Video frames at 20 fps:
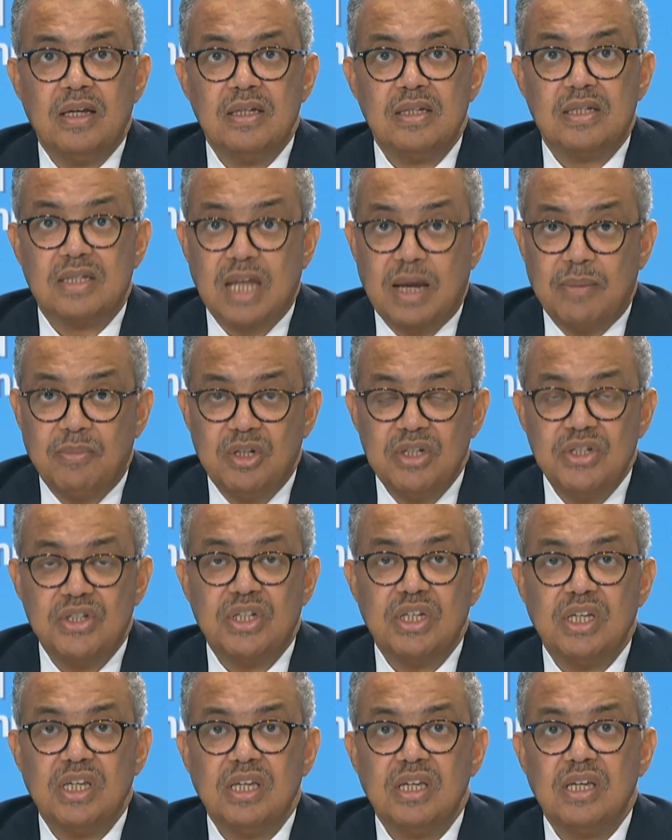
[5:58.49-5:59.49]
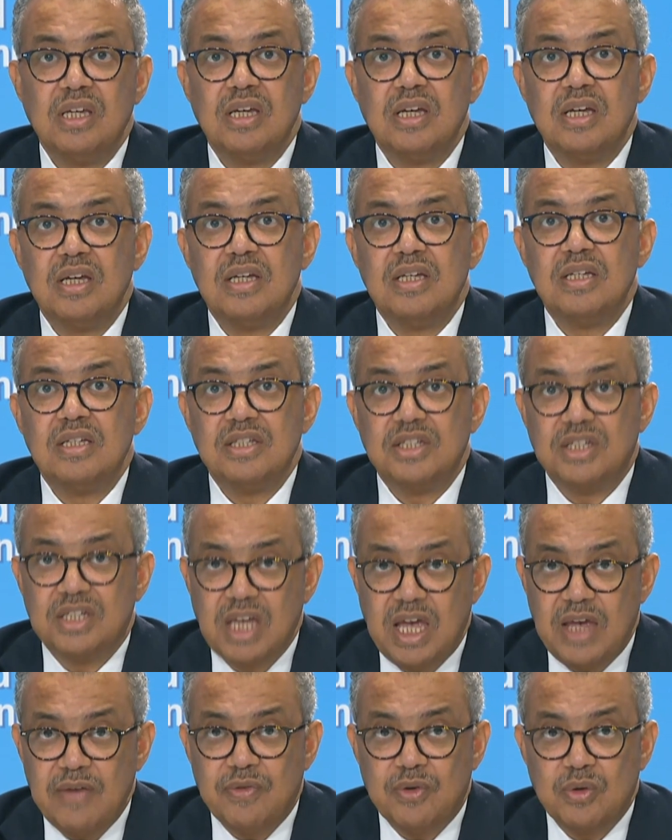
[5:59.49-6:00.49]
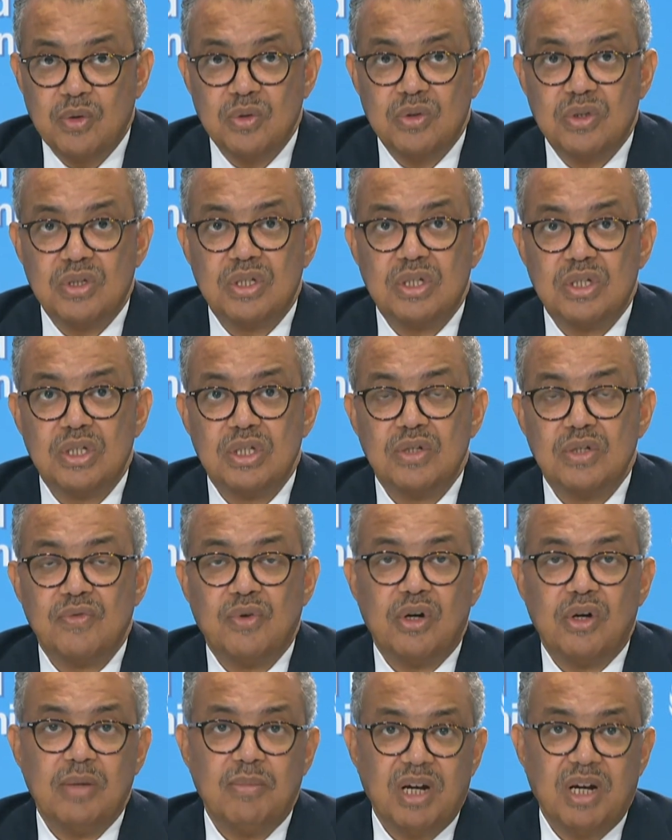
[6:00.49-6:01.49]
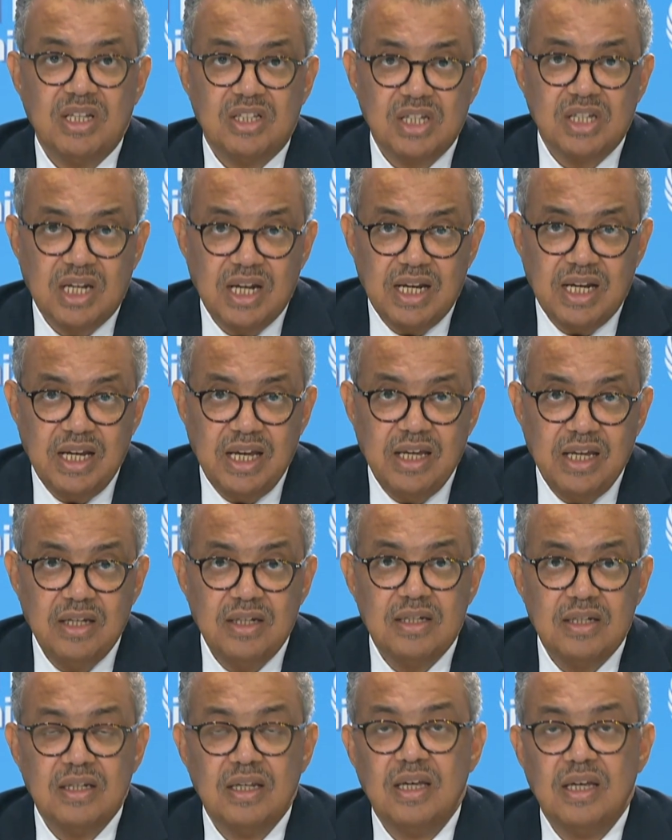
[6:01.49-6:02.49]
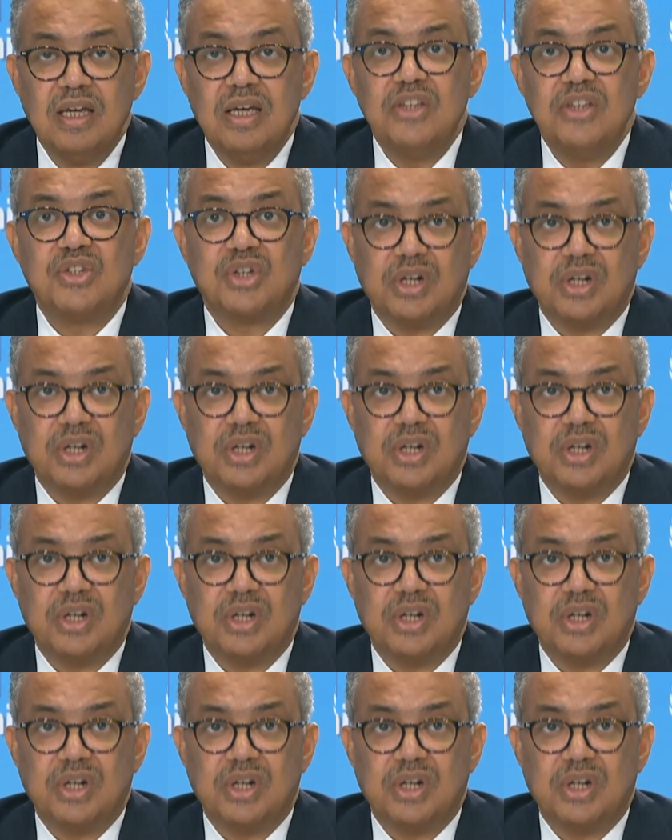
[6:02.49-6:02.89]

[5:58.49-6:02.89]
Establishing safe routes for humanitarian aid is